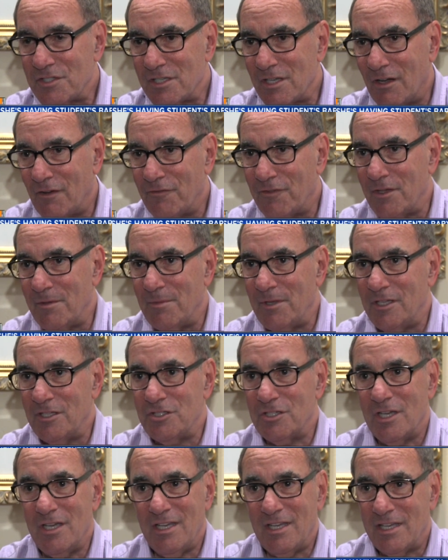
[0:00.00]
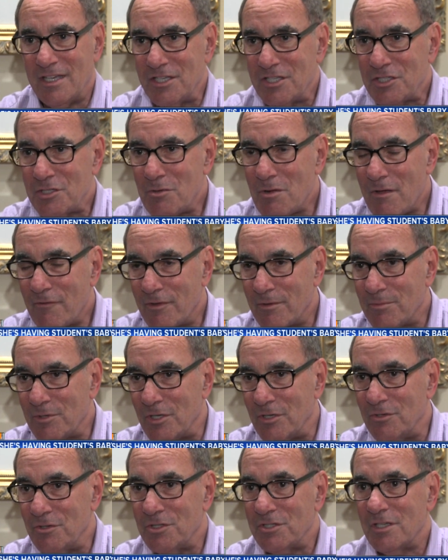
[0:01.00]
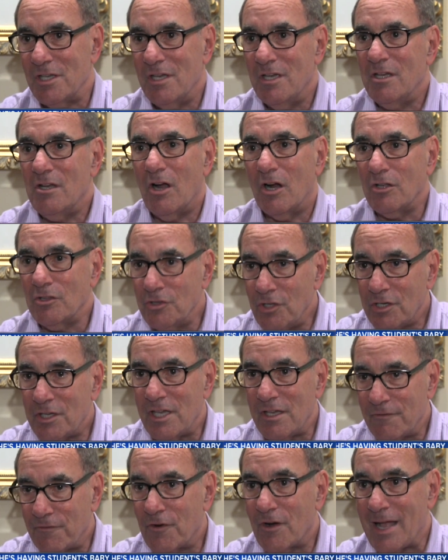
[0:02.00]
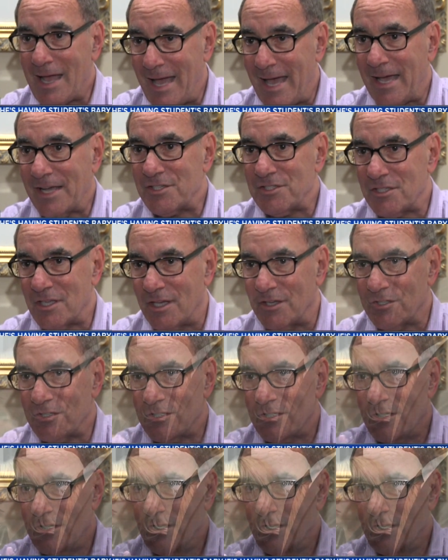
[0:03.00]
self-image, history of abuse are looking for access.